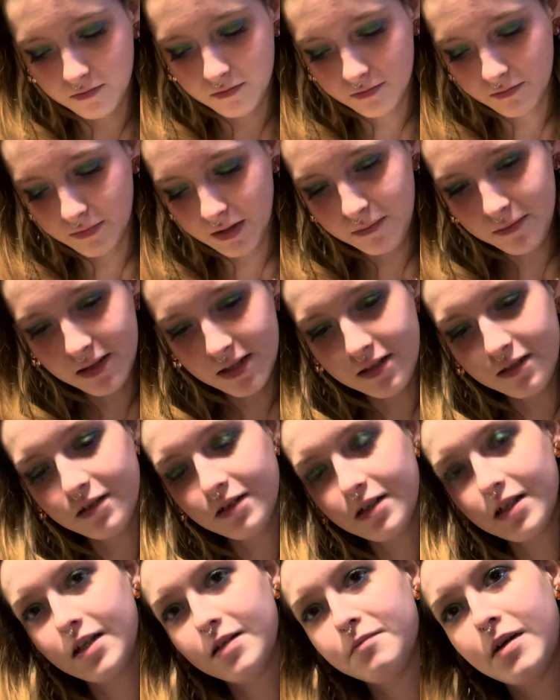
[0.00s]
Maybe I could
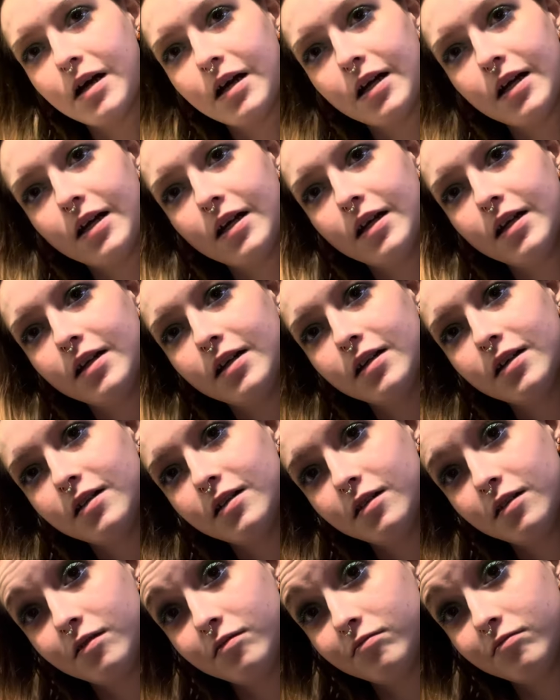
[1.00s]
get my
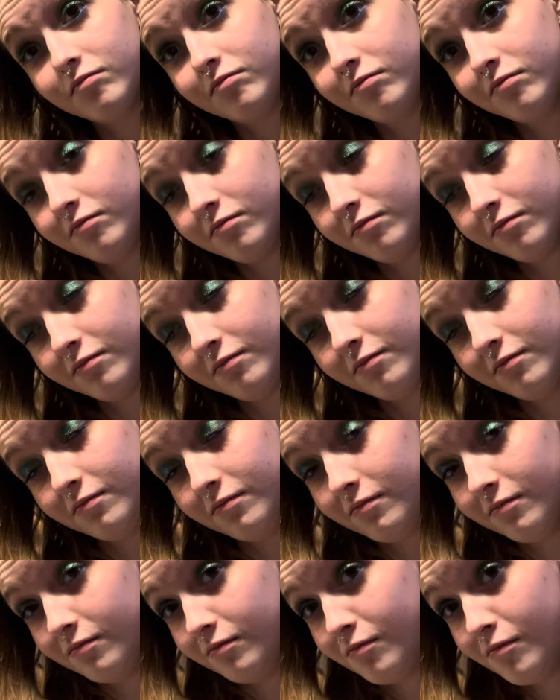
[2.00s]

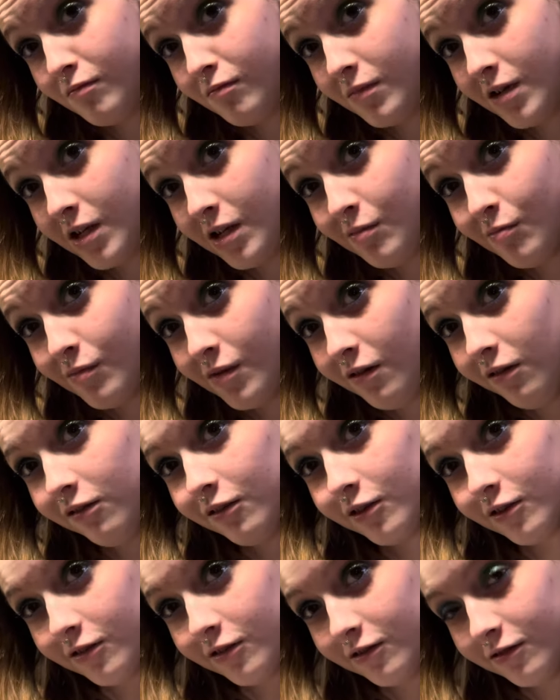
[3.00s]
my
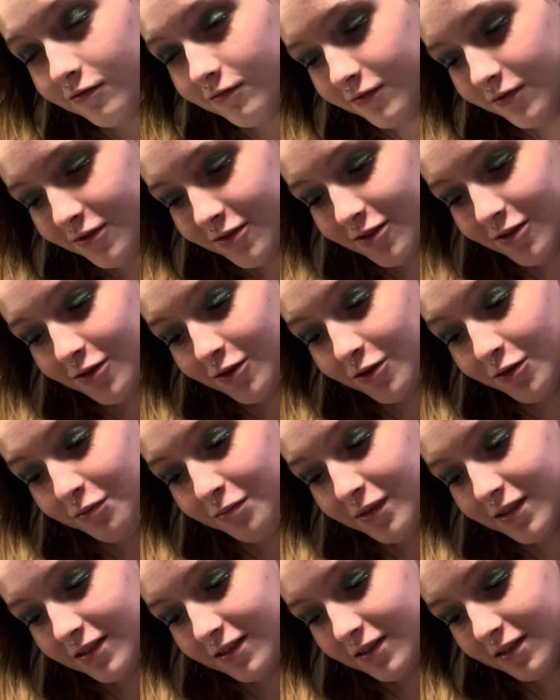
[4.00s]
mother to
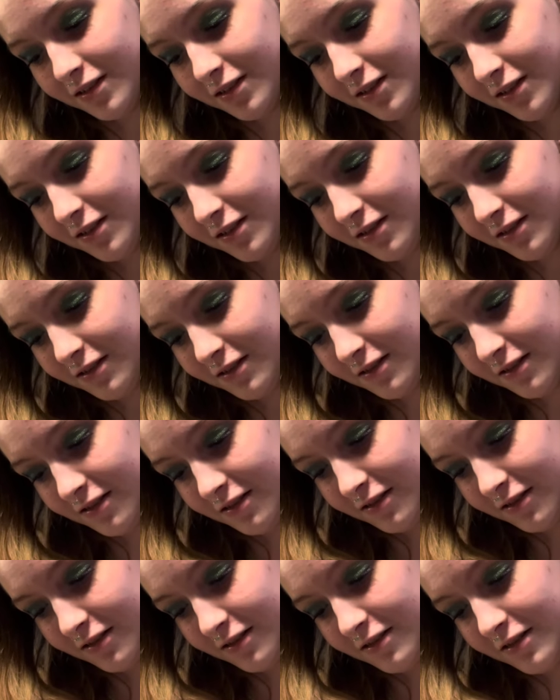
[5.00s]
open this
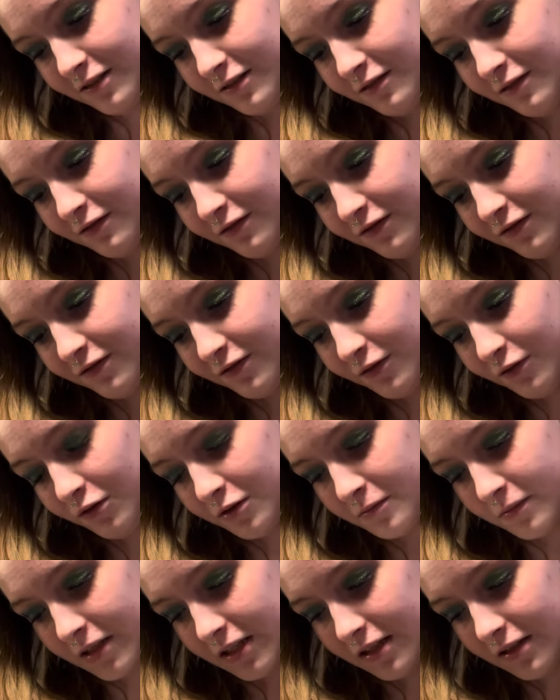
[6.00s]
for
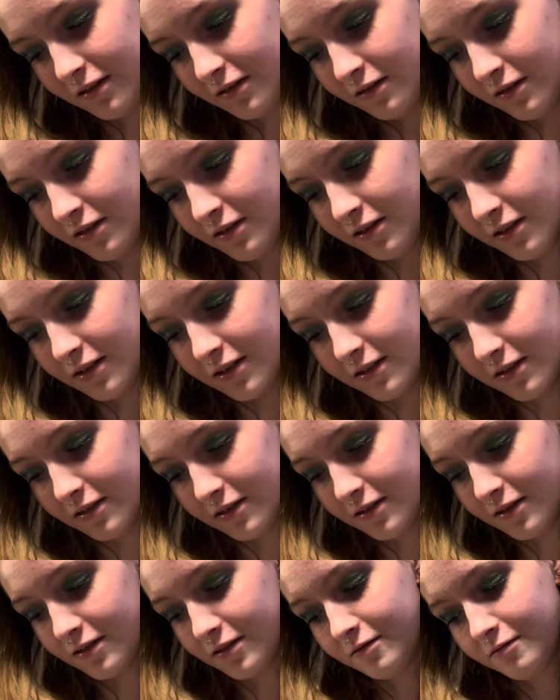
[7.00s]
me,
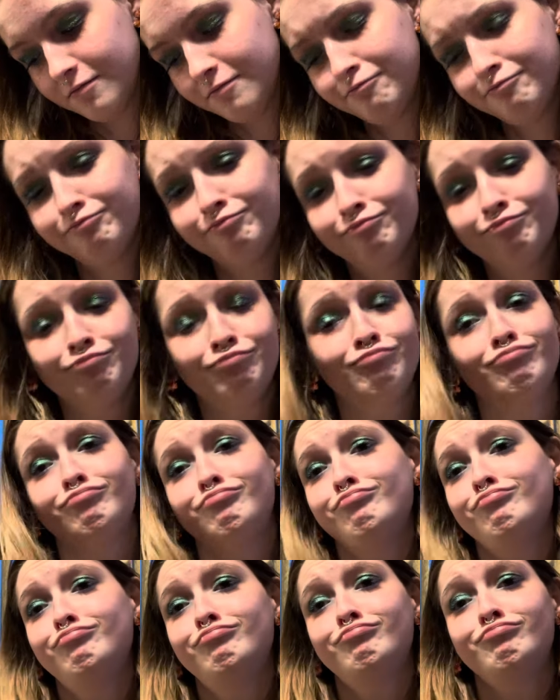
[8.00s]
cause. Please don't
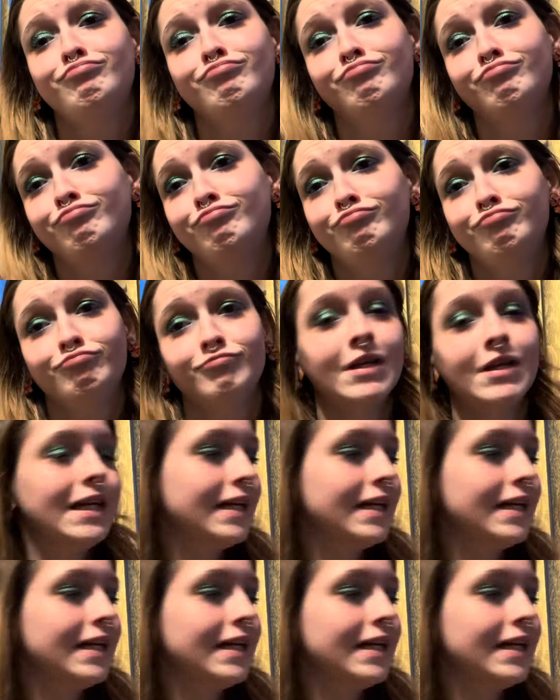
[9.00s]
ask me to open that. Can